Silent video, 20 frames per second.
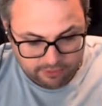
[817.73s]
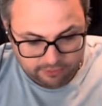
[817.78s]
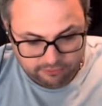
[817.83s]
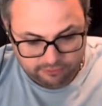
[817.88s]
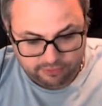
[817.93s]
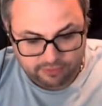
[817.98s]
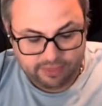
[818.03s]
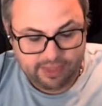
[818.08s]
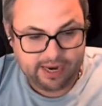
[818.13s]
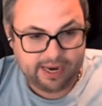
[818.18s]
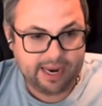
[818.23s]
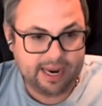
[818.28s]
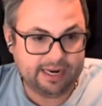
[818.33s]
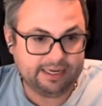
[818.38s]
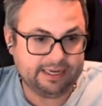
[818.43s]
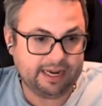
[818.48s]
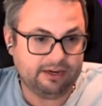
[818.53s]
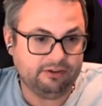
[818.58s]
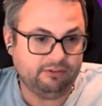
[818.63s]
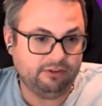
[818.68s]
so they
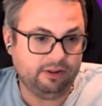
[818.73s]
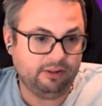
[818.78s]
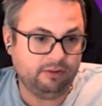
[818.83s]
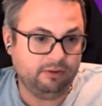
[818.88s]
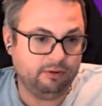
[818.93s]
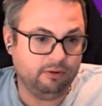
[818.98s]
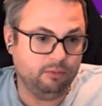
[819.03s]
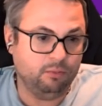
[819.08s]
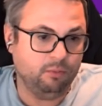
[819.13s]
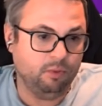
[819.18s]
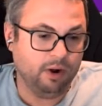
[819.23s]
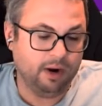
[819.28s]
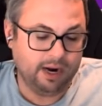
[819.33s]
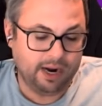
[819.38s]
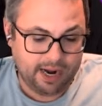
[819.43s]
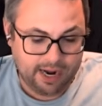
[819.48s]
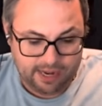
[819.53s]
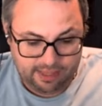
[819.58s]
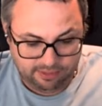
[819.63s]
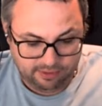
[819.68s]
can't actually include a 1
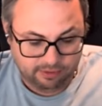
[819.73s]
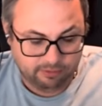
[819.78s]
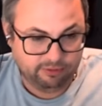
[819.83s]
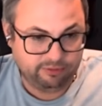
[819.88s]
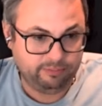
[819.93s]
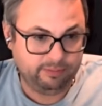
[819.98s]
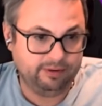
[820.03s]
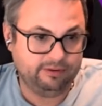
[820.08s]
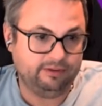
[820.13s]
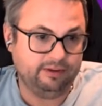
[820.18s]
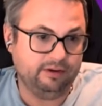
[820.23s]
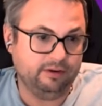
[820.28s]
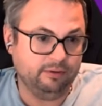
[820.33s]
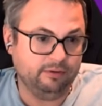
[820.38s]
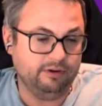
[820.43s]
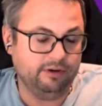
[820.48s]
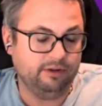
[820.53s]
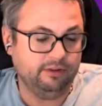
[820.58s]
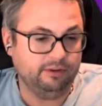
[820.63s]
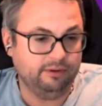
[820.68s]
either, which means they
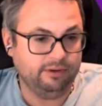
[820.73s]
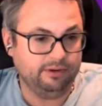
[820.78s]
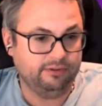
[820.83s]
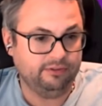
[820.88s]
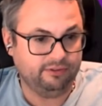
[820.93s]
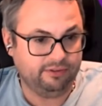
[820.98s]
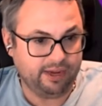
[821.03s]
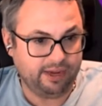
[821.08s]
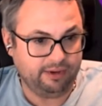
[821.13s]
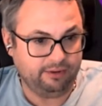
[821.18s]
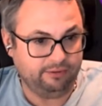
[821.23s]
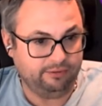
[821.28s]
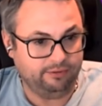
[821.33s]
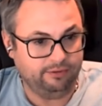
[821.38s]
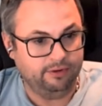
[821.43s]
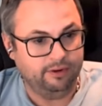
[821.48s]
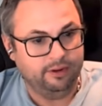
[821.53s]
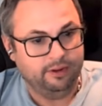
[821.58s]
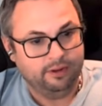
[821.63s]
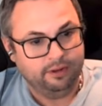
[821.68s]
don't include a
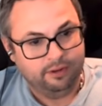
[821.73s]
6.